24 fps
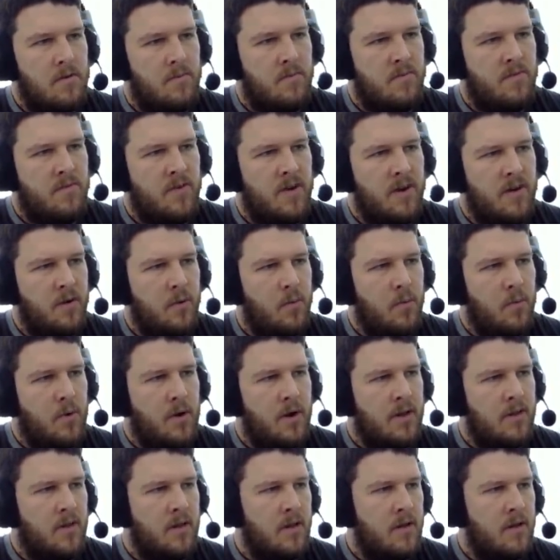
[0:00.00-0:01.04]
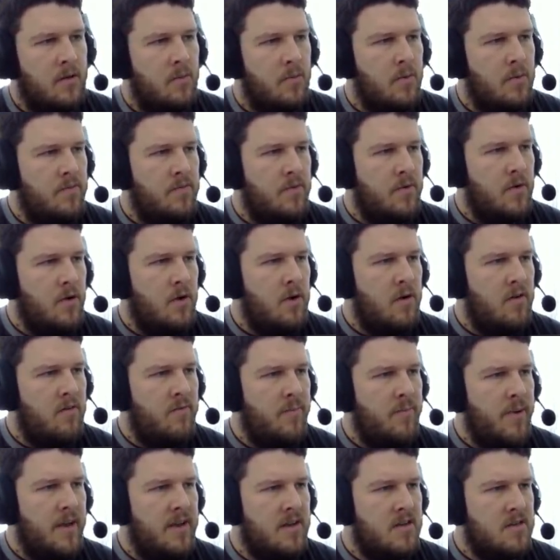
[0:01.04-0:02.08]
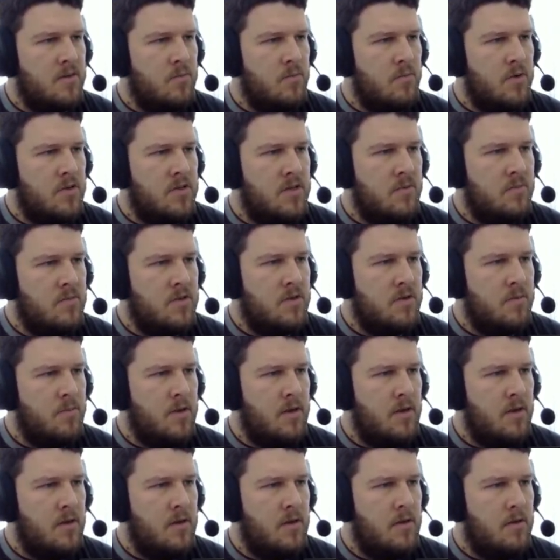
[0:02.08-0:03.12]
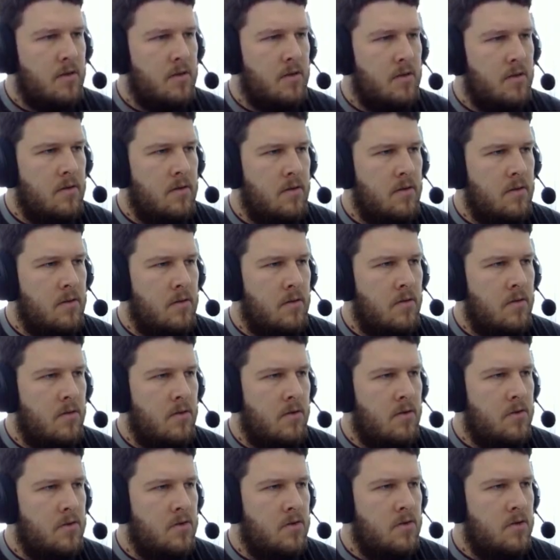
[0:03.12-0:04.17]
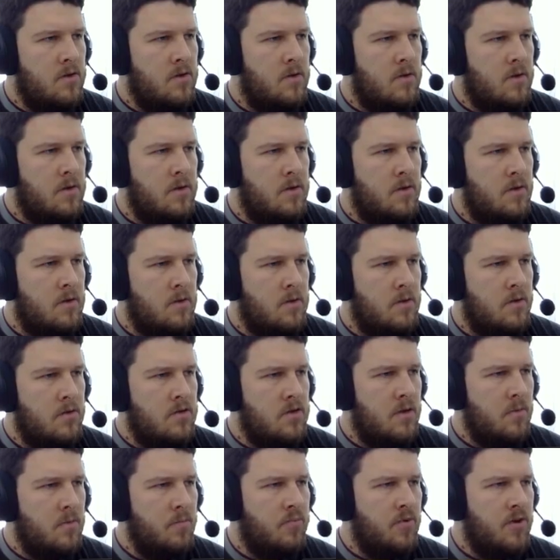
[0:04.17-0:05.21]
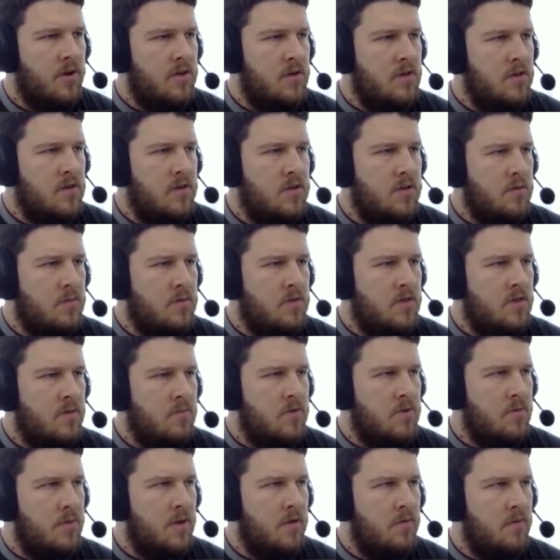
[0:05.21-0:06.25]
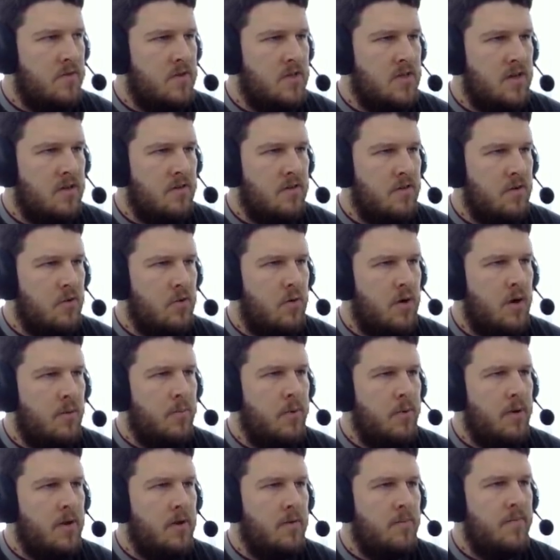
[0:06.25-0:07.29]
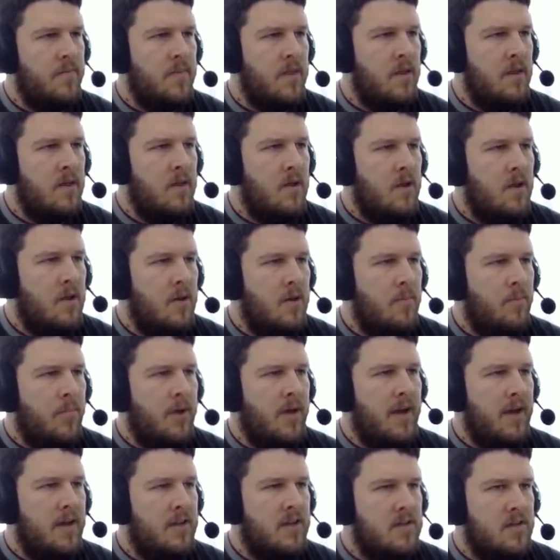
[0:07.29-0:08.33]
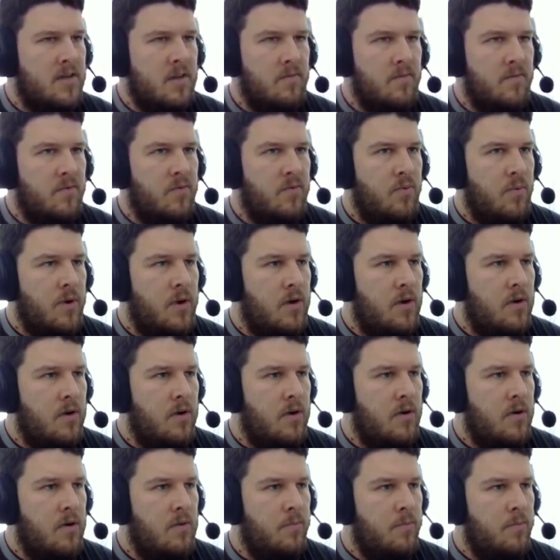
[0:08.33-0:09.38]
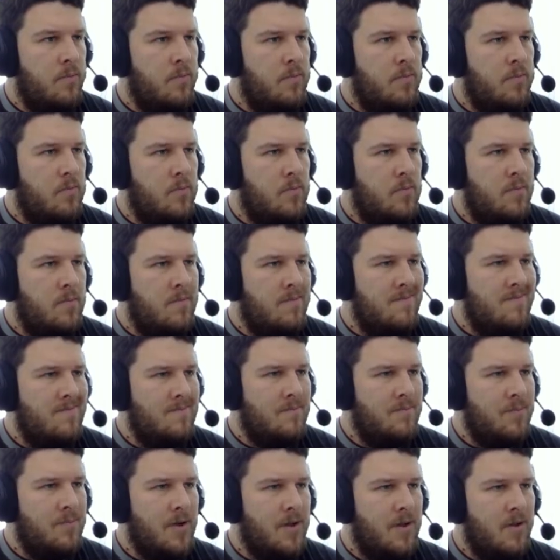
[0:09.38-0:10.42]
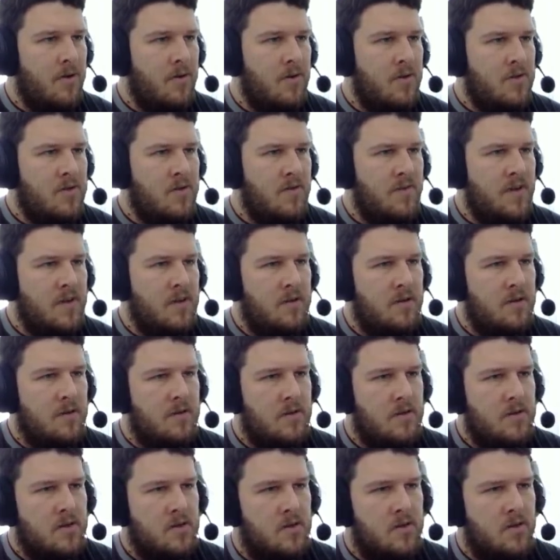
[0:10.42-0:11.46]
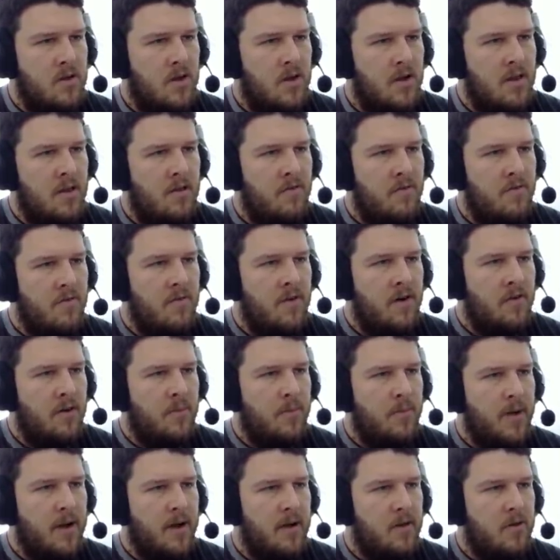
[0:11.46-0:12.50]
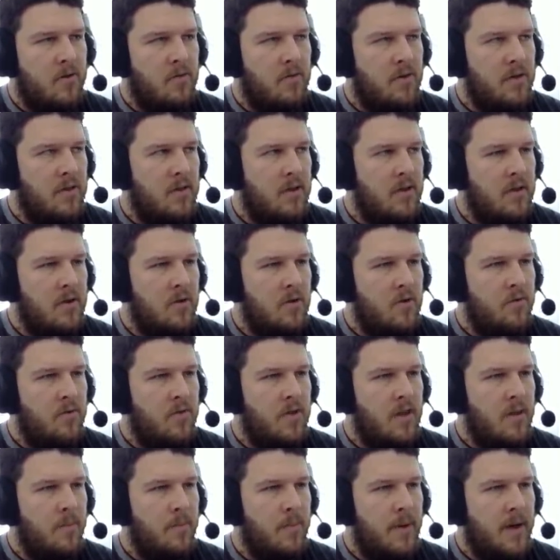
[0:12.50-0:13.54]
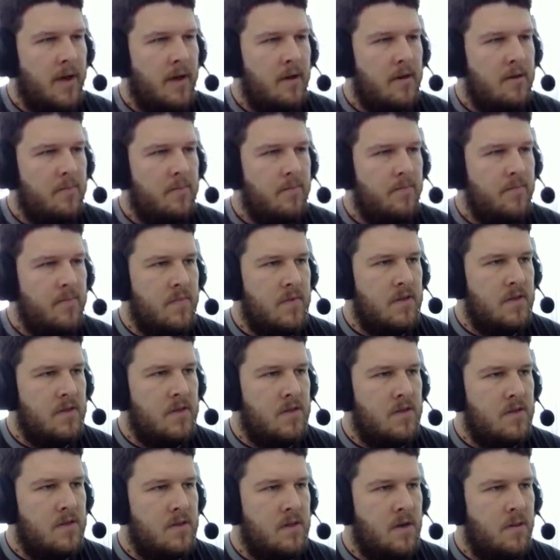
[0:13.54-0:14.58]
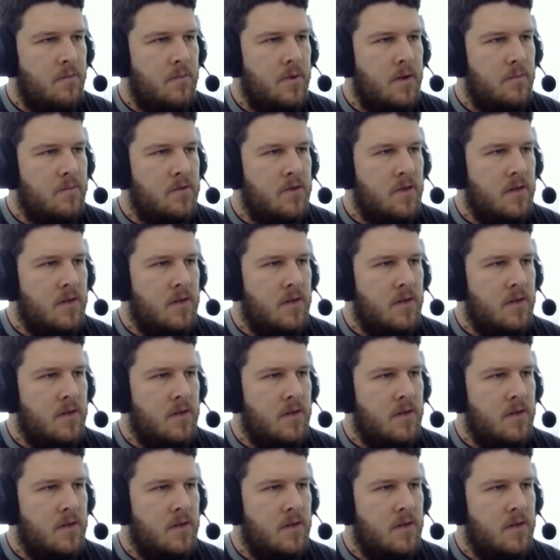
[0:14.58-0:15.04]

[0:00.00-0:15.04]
Very wide here, we've got a lot of pace and we seem to be not using the brakes. We seem to be oversteering quite a bit. P18th, we are going to, by the looks of it, start at the very back of the grid here, or near the back. This is coming up to